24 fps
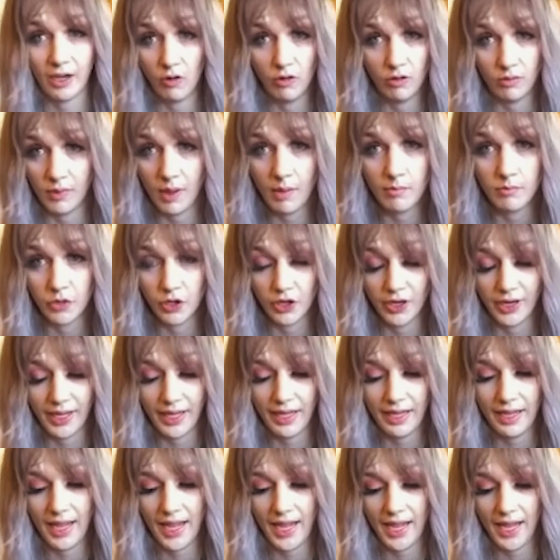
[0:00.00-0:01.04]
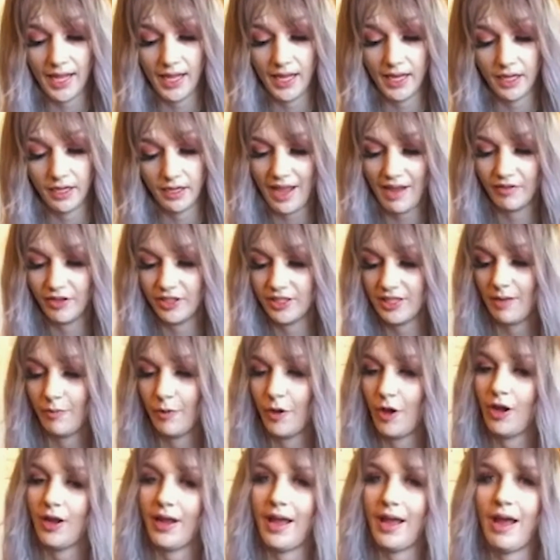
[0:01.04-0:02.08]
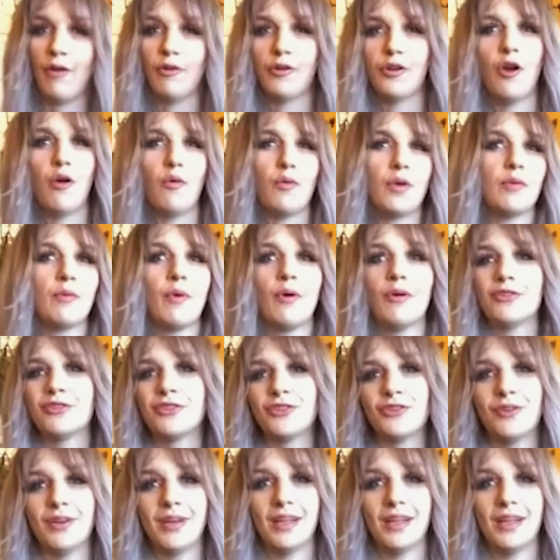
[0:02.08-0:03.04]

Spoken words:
don't remember it. And every time we hung out, no, we won't do